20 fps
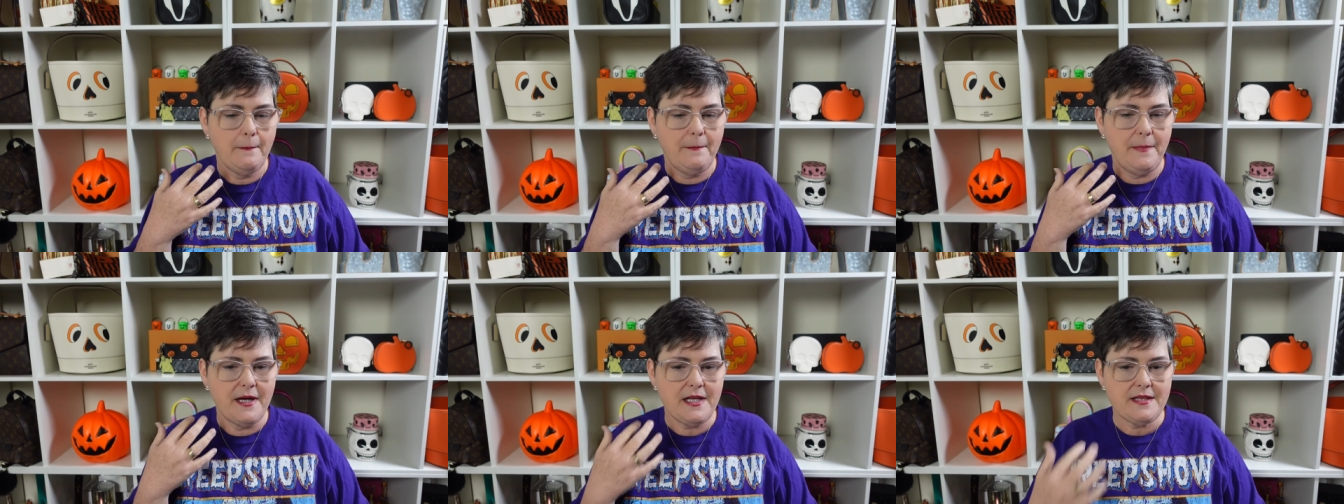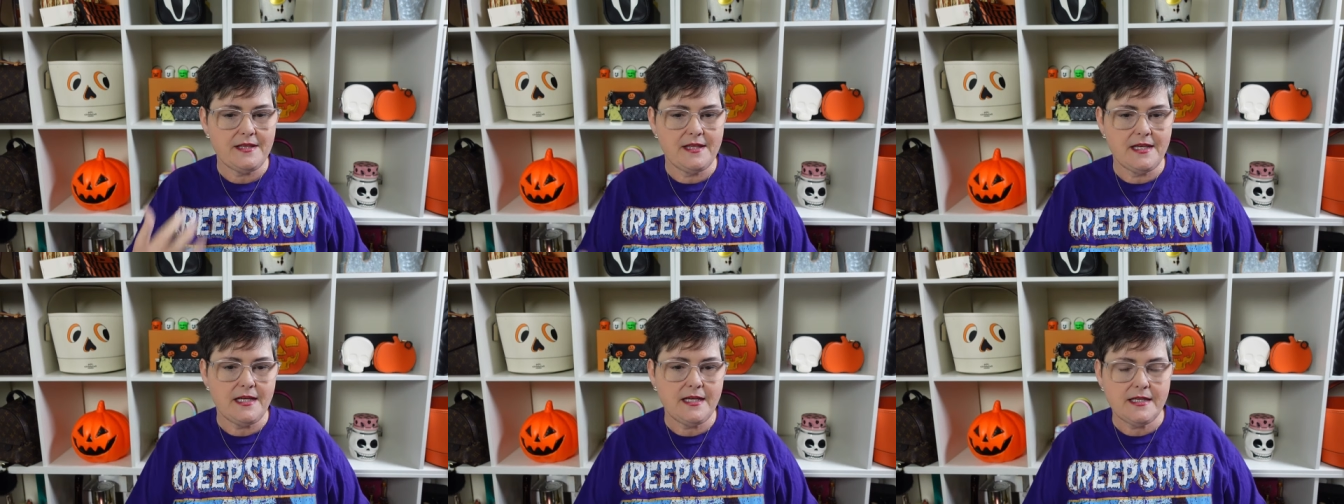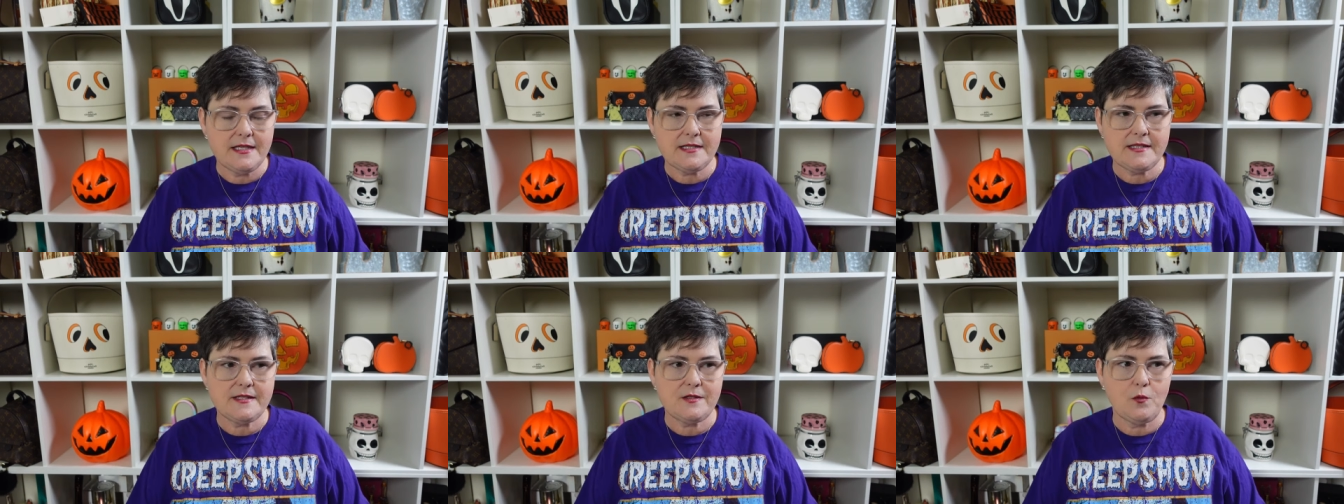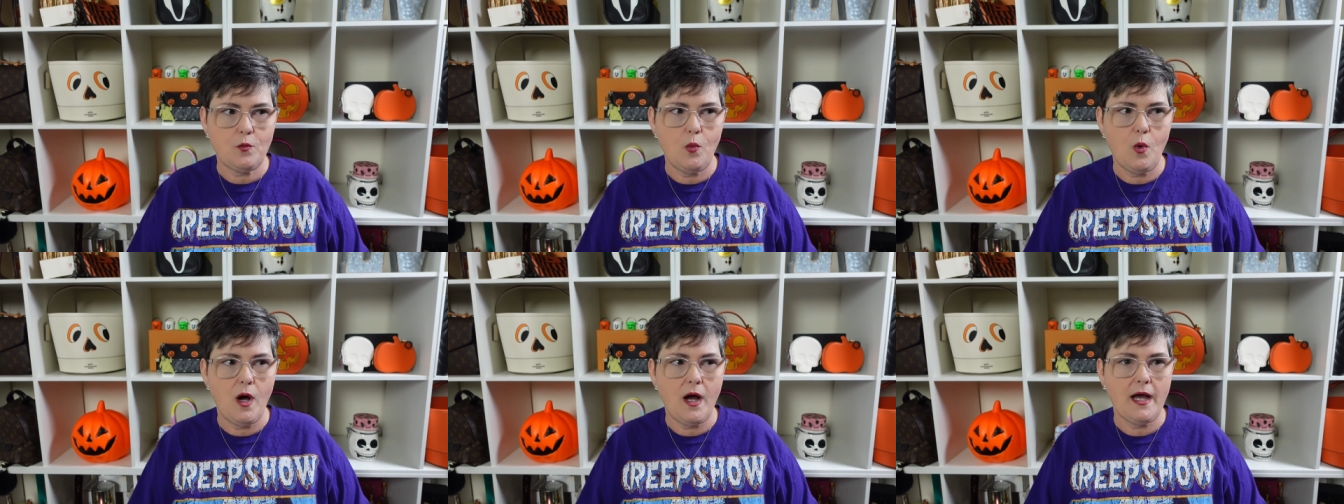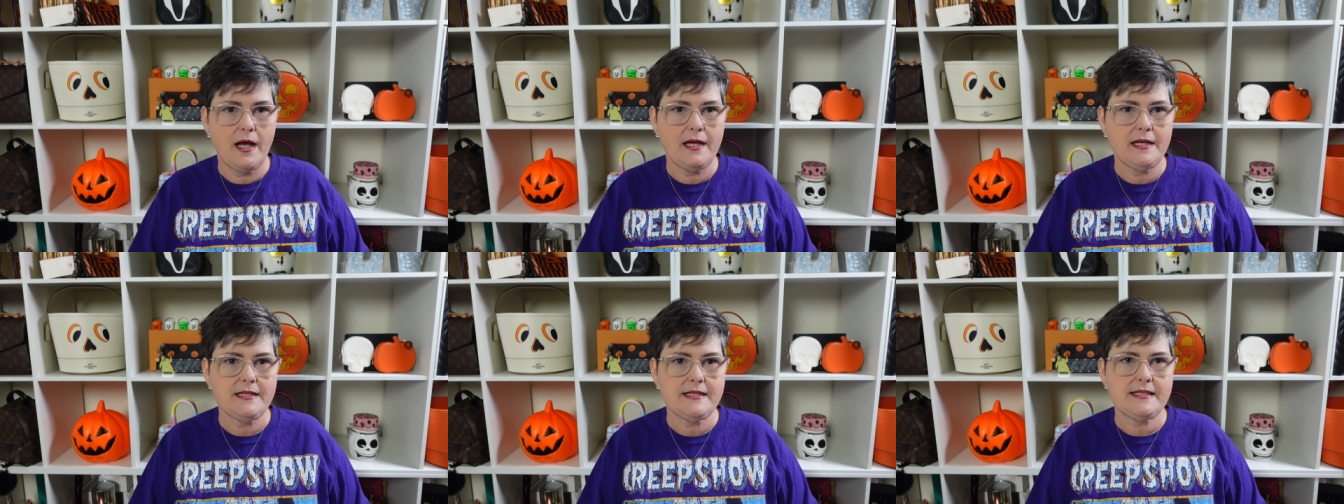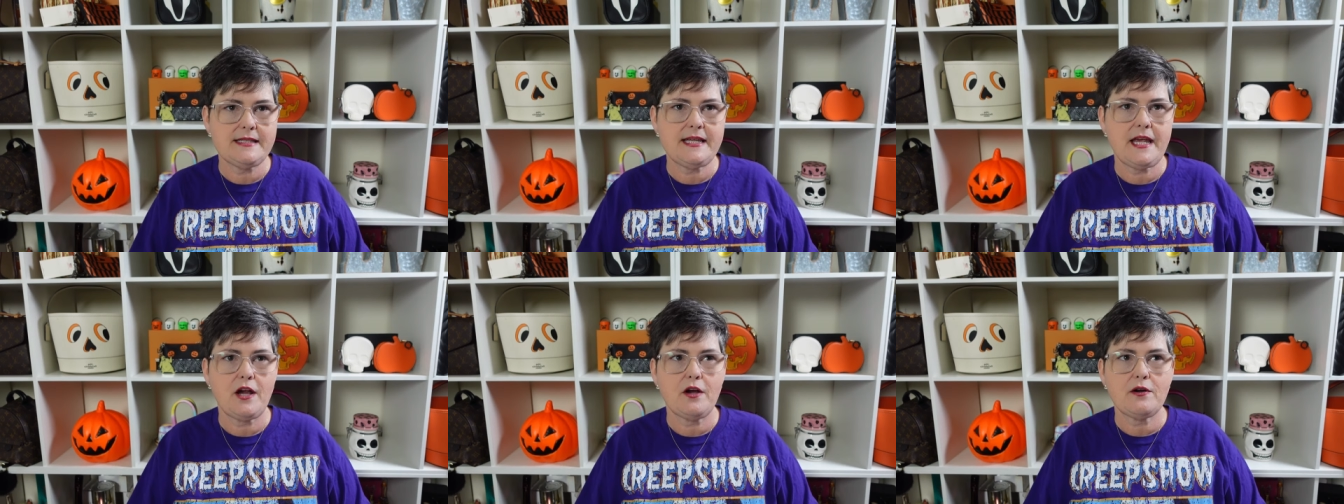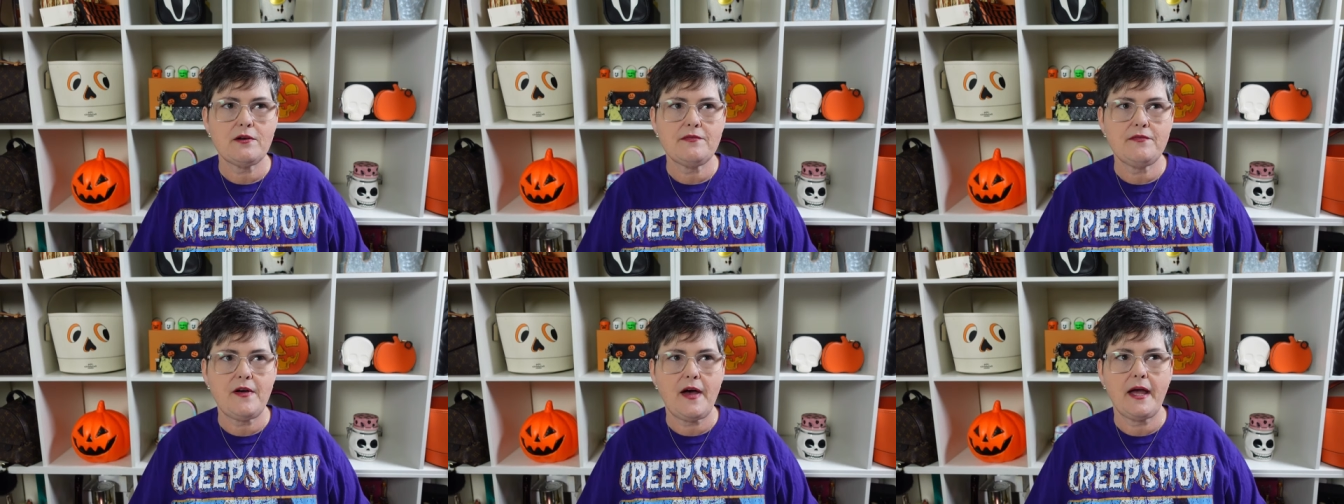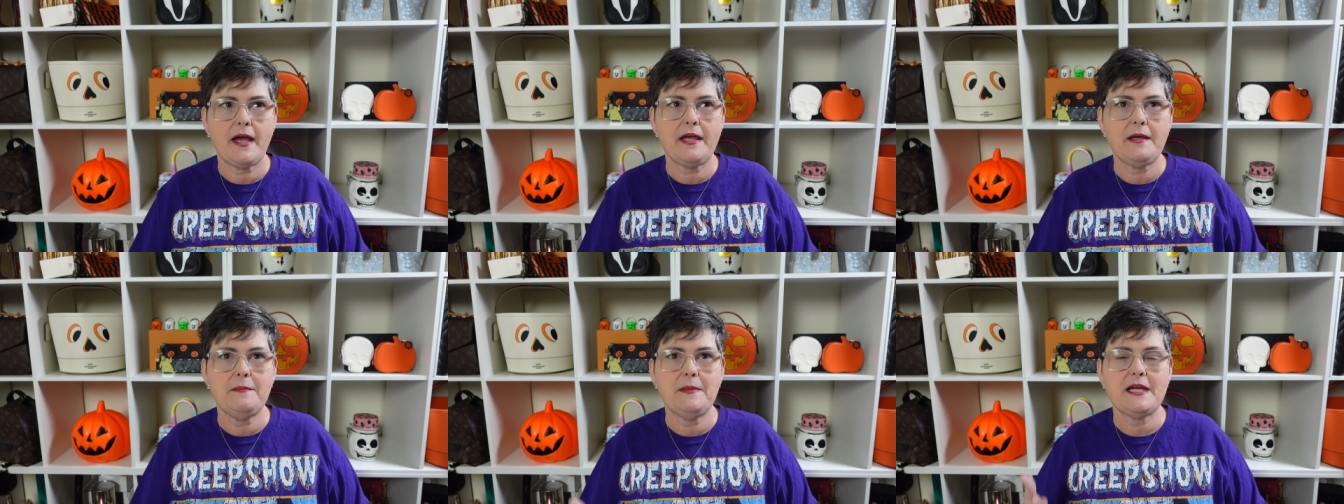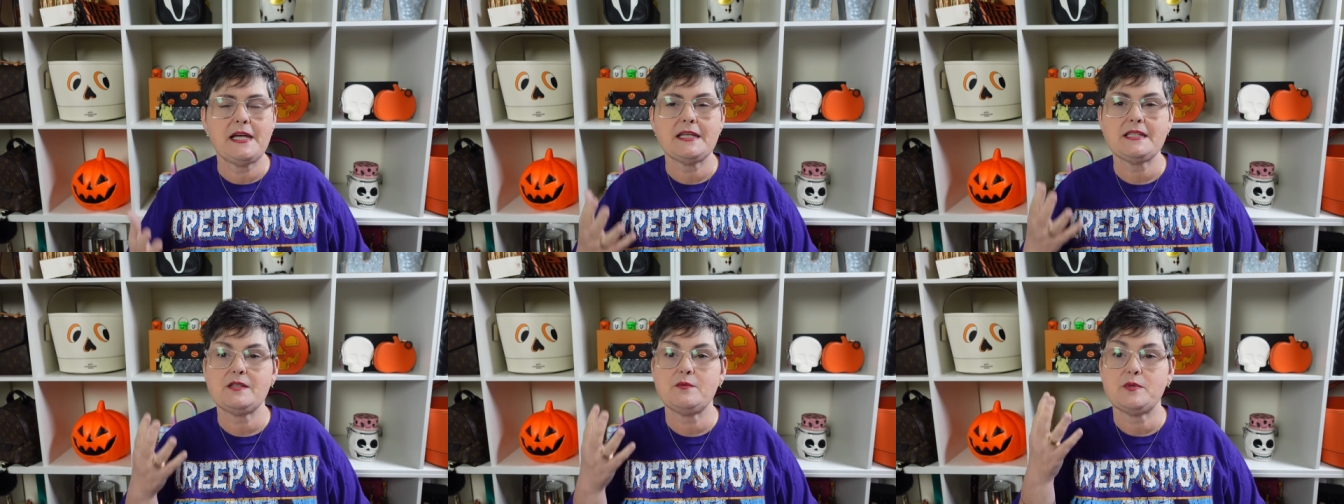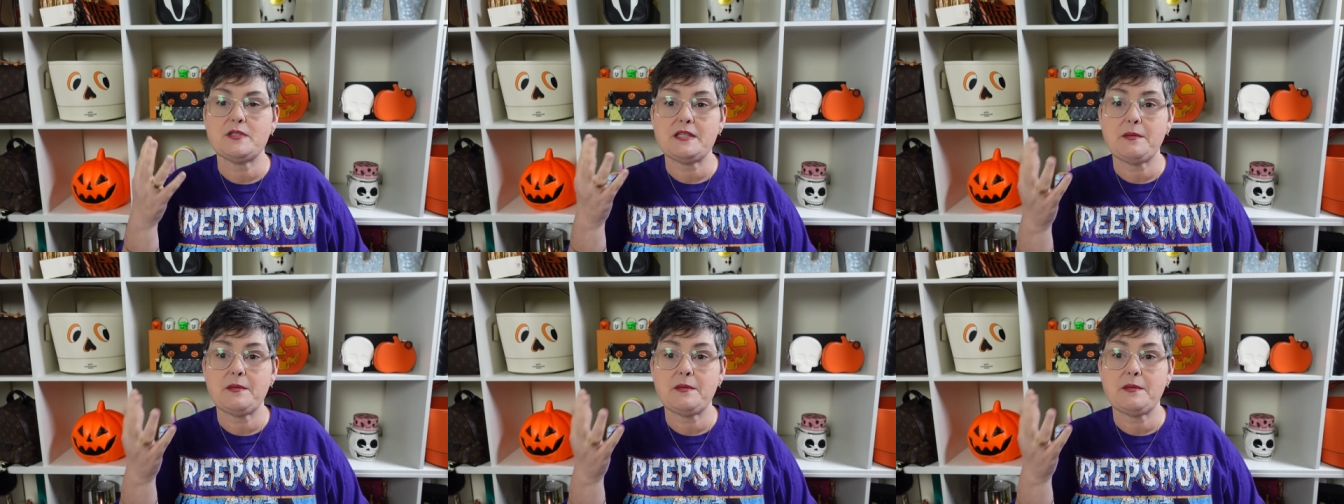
but this was terrifying because it was